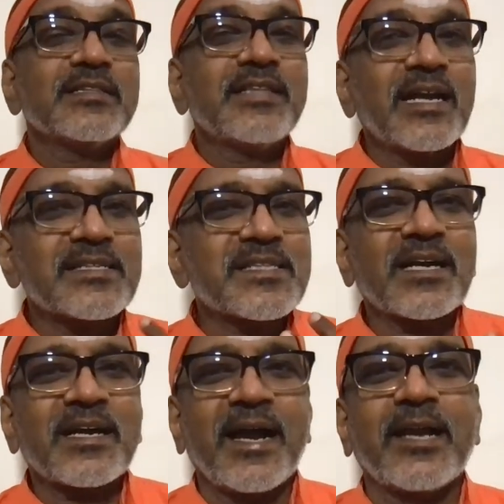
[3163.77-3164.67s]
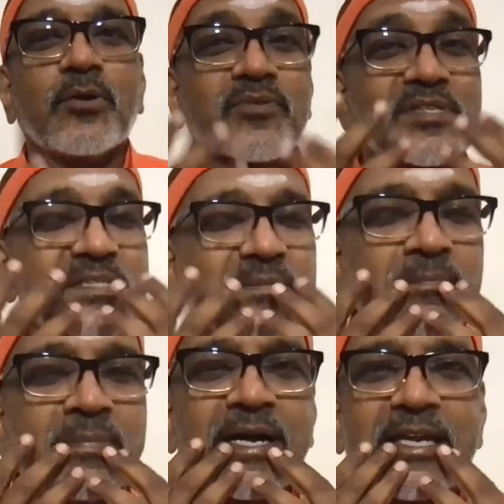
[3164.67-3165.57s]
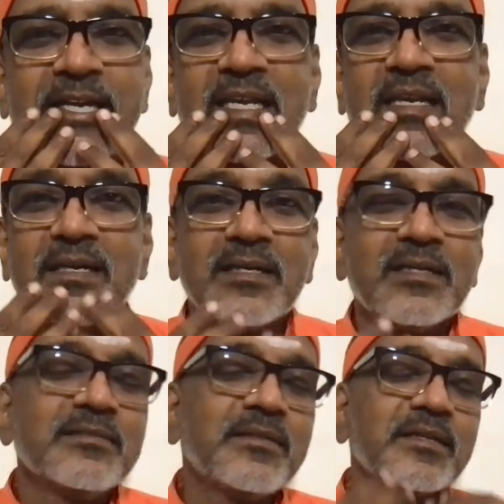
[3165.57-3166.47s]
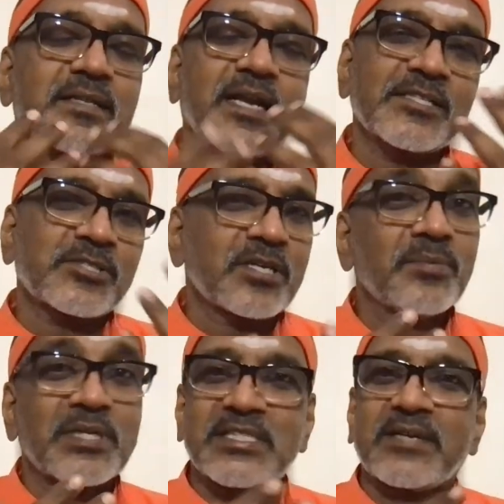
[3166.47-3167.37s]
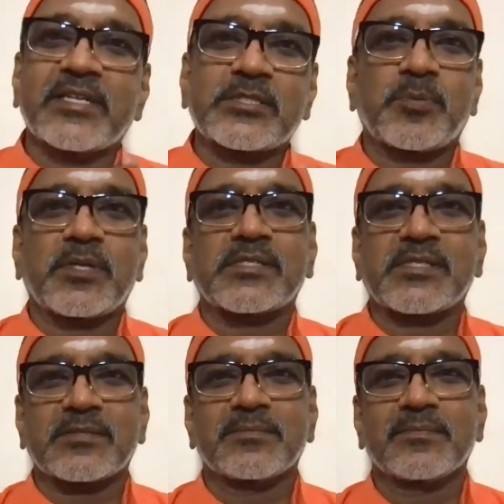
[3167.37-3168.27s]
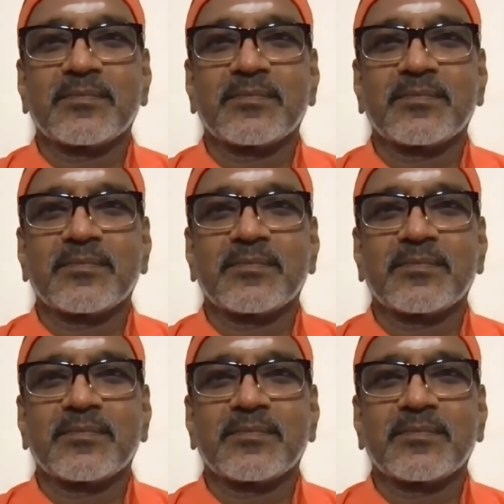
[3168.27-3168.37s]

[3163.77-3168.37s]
That is the kind of a smile Dhritarashtra must have expressed.